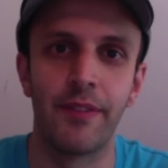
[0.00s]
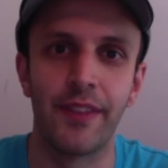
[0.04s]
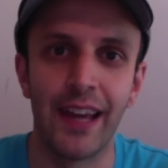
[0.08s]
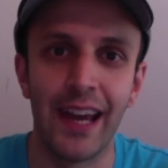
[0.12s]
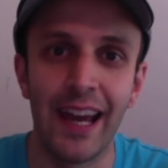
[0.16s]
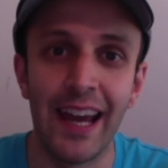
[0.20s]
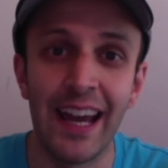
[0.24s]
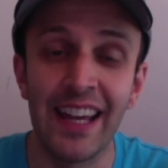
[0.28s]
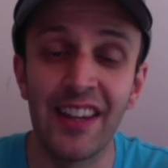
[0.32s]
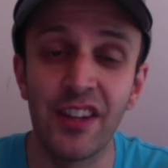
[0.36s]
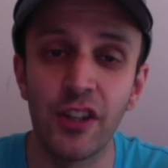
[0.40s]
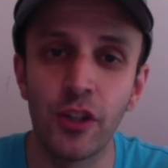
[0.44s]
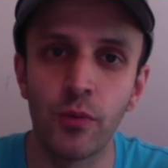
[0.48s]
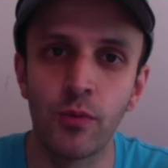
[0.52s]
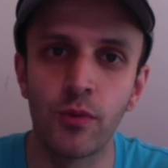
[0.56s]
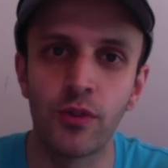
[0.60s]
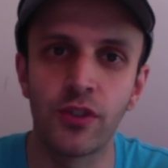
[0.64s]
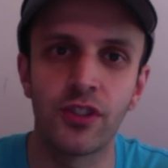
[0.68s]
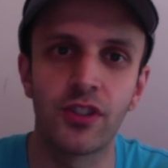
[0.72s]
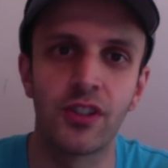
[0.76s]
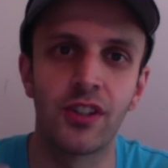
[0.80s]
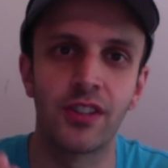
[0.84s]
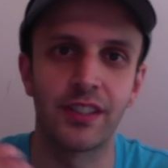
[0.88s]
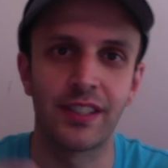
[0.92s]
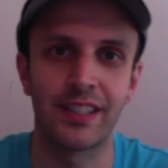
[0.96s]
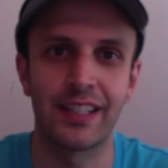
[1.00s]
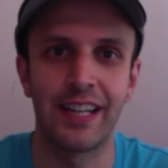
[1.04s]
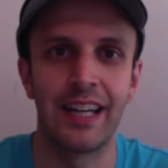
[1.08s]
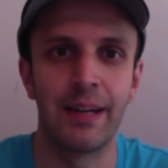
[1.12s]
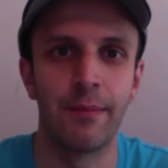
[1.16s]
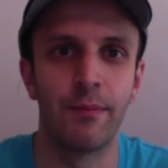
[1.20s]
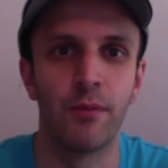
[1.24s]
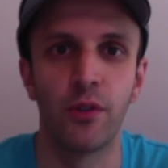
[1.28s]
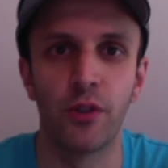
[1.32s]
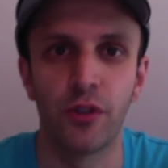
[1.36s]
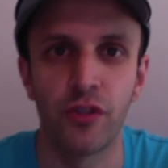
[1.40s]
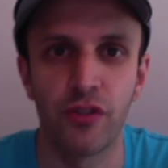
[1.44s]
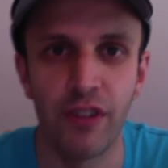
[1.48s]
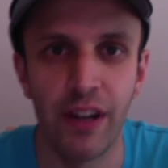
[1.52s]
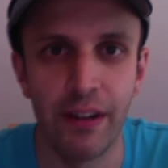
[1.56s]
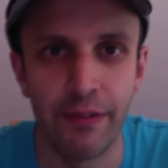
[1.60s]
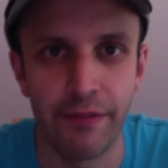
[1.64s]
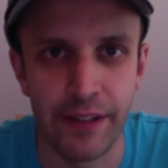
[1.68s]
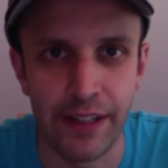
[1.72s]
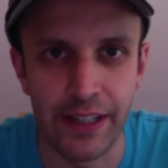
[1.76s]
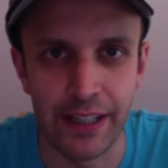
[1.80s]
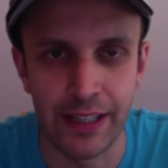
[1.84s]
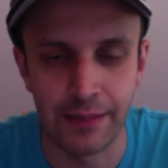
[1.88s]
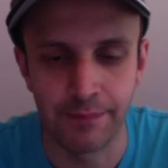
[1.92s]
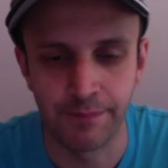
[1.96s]
then you will start to gain more
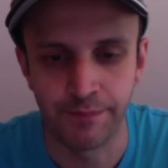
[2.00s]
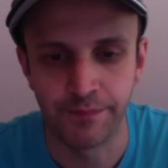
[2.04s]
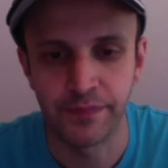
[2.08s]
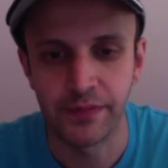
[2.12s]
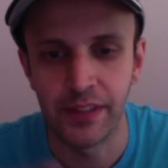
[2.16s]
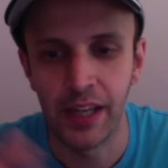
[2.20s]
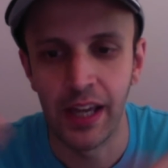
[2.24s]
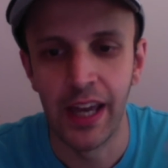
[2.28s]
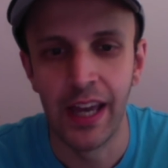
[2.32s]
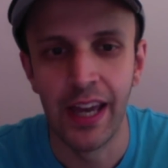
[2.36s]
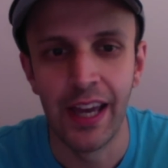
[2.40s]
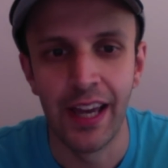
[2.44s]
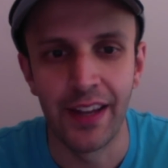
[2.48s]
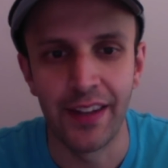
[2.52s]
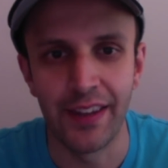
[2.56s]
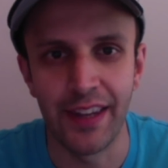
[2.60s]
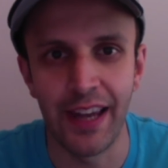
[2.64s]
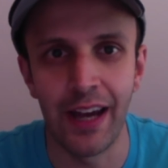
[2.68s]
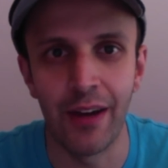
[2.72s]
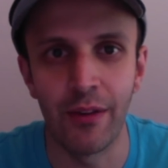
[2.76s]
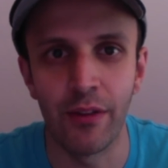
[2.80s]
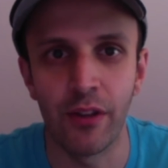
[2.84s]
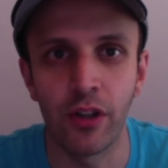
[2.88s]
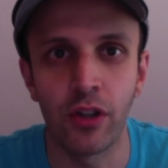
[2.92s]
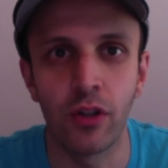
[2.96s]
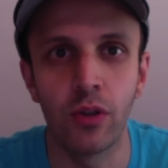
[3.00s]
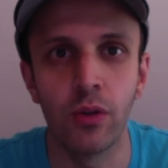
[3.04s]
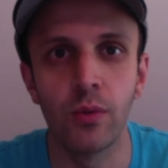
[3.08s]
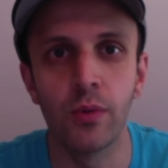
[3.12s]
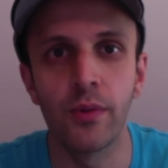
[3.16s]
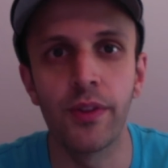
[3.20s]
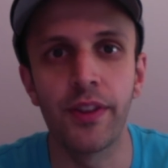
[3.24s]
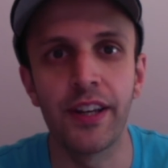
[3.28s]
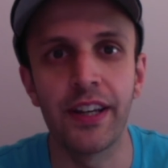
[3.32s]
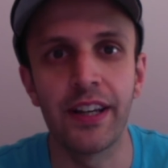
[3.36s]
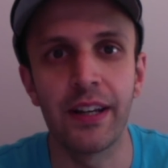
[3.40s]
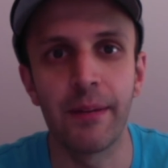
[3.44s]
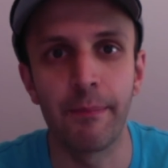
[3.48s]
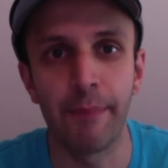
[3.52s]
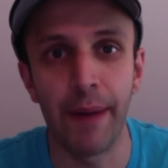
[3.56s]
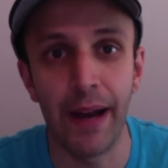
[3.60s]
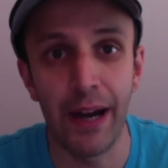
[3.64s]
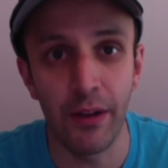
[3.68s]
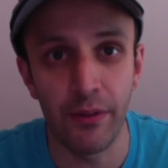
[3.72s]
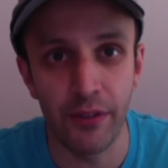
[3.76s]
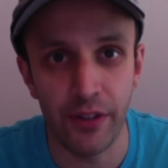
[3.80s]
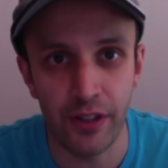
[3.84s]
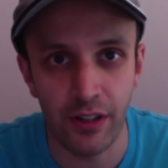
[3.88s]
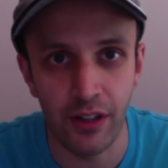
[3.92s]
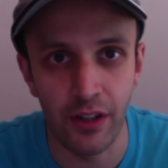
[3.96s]
traffic. Now, the cool thing
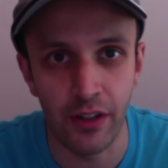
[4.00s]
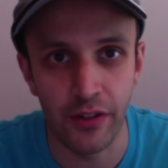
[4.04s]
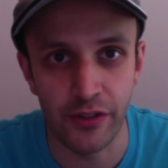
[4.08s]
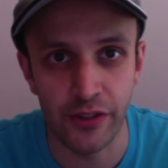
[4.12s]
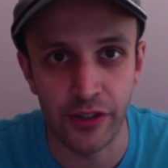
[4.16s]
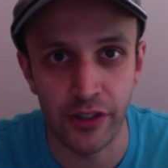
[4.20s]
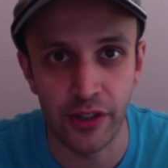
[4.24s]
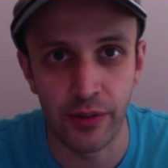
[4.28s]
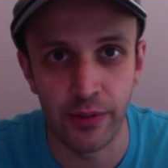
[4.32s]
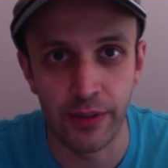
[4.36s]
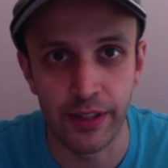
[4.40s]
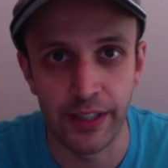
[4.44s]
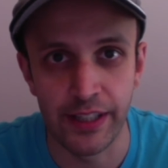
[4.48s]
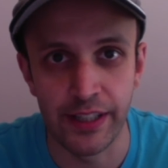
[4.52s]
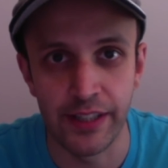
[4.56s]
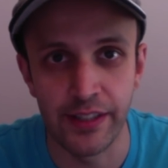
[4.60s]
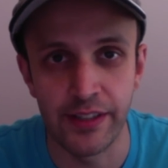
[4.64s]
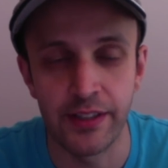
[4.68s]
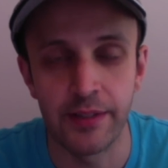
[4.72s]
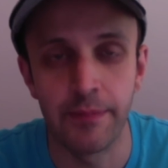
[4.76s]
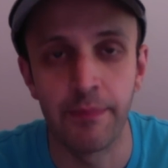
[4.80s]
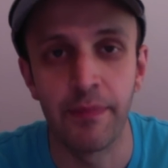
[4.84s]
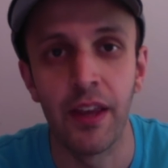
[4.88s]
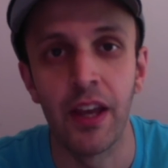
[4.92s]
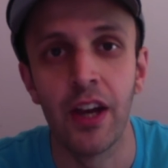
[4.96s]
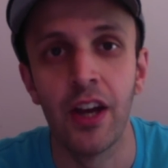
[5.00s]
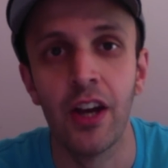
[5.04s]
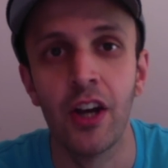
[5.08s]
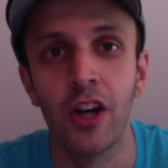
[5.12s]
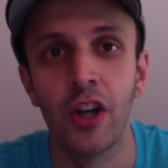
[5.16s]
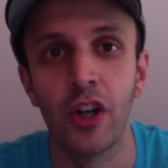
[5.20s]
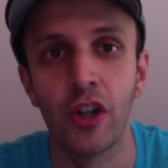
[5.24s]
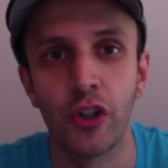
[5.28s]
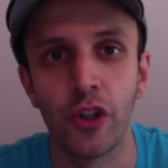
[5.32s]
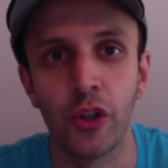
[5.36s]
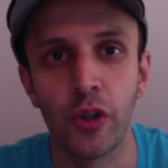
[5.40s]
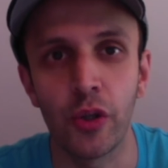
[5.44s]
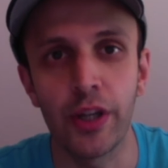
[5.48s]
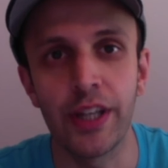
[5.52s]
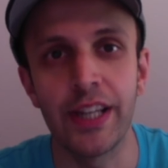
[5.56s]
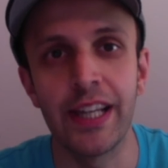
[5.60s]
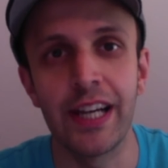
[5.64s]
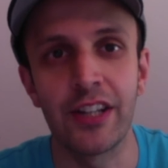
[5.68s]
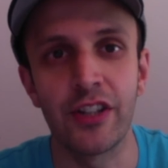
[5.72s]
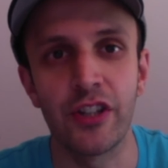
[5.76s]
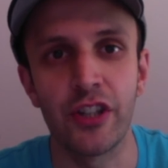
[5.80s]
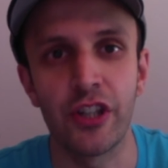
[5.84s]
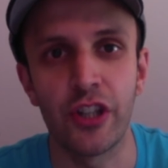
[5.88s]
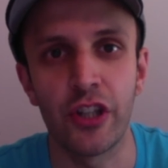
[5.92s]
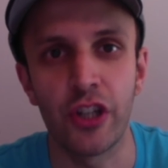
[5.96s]
about the console is you can
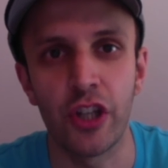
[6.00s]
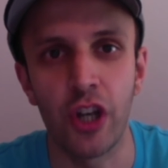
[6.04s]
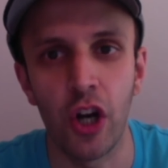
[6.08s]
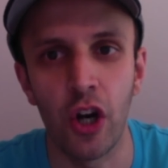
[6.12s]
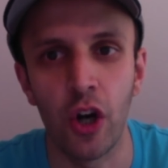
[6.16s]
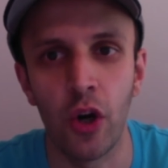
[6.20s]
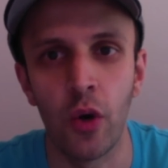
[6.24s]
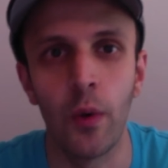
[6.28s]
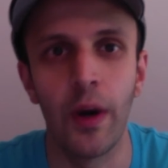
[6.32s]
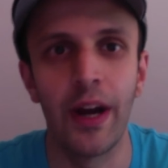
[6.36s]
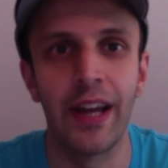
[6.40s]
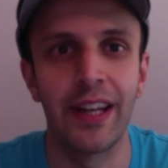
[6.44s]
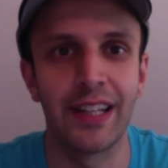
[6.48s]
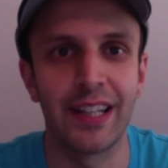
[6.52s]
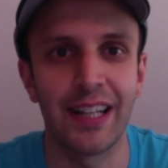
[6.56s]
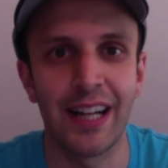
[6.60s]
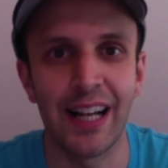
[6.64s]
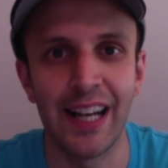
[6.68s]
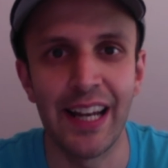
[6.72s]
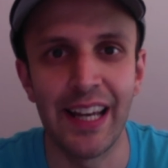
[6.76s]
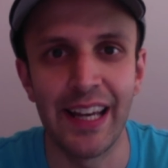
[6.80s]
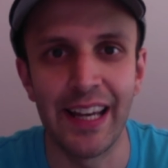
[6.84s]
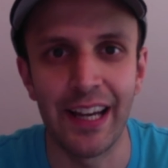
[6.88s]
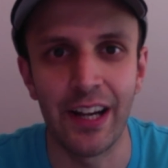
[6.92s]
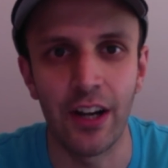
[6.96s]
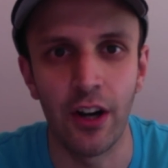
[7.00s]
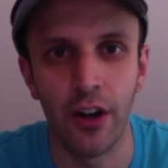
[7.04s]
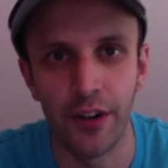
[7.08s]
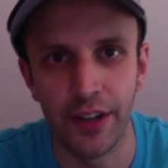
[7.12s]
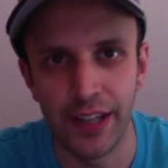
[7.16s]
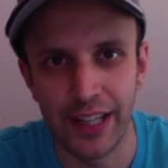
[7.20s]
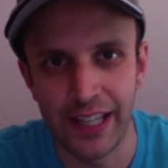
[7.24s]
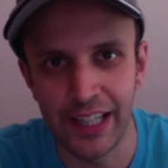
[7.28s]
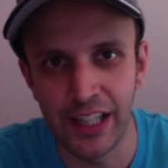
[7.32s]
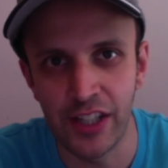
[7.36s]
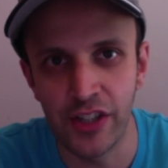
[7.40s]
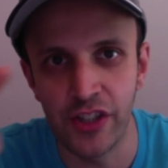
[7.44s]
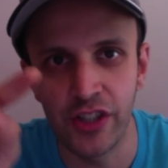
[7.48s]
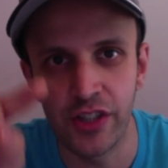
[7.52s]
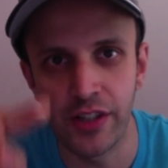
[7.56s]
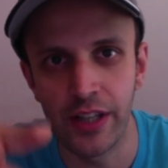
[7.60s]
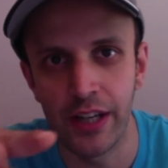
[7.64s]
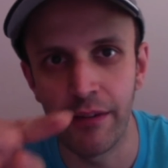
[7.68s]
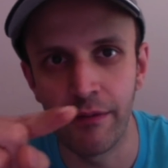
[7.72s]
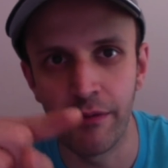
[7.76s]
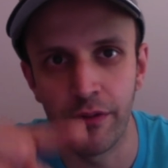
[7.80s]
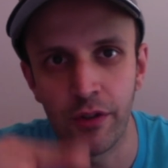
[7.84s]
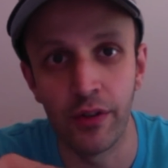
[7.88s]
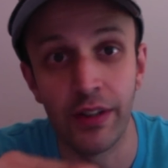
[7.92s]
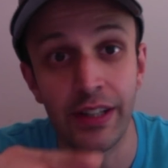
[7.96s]
actually go and click on each
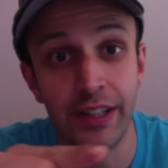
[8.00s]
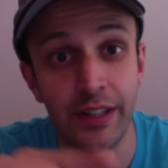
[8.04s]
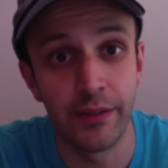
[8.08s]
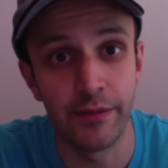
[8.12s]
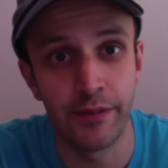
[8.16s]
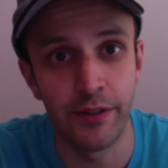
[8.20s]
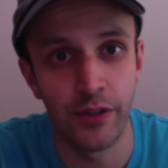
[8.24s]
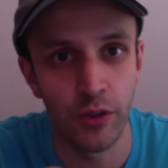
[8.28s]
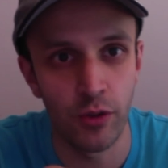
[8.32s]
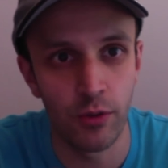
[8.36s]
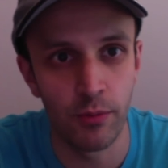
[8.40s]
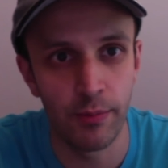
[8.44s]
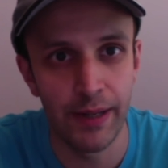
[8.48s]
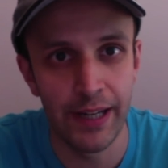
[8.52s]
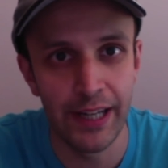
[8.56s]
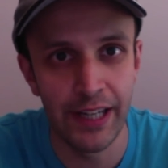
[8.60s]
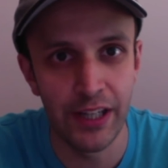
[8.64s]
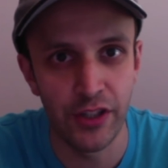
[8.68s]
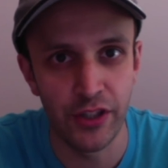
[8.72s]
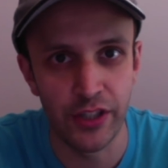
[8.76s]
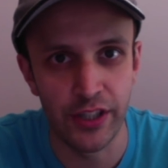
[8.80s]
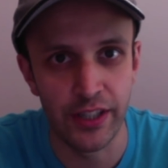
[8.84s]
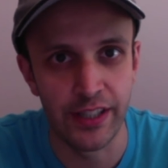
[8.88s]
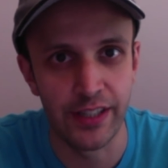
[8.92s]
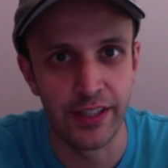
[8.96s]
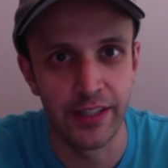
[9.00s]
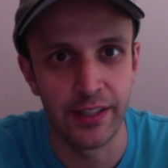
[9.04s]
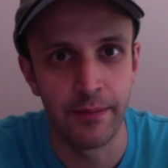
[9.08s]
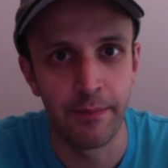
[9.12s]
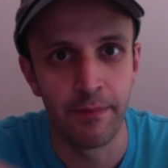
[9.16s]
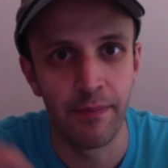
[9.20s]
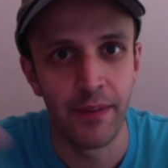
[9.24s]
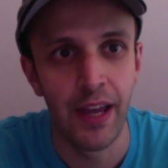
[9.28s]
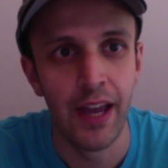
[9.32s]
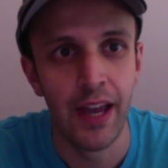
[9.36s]
of your individual pages,